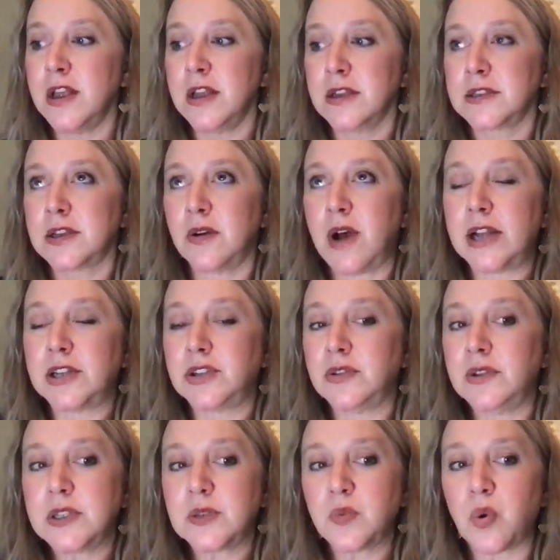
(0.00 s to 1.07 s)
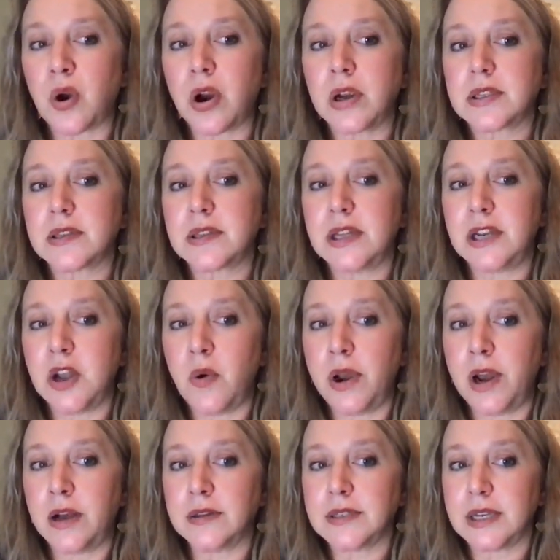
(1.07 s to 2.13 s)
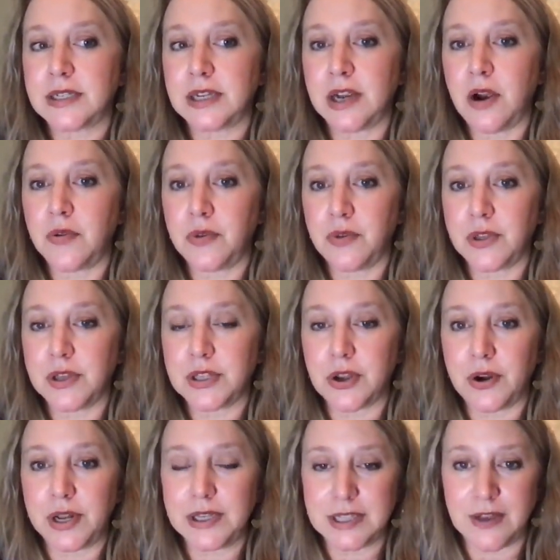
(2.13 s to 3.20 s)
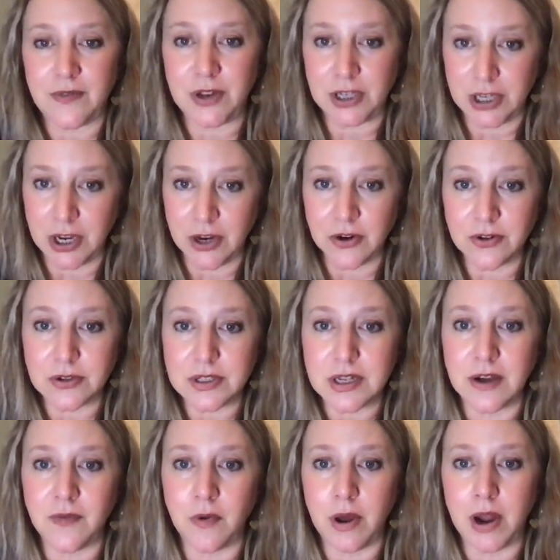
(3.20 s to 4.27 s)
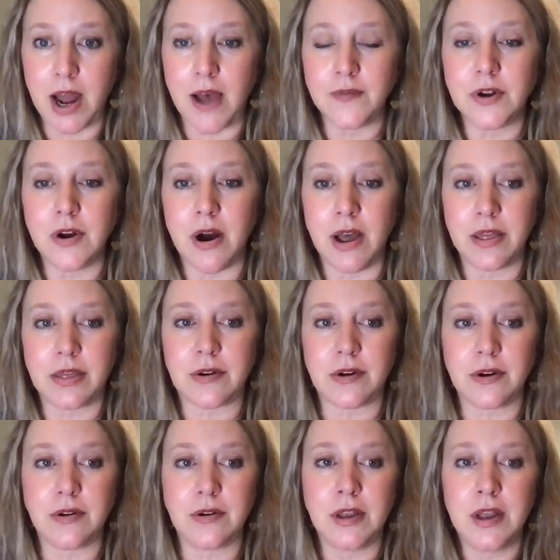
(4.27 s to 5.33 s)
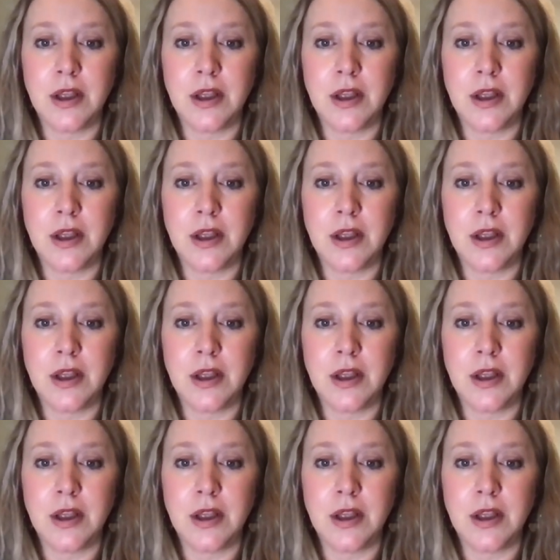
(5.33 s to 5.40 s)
So I do this work so that no one else has to go through the 37 years of what I've gone through.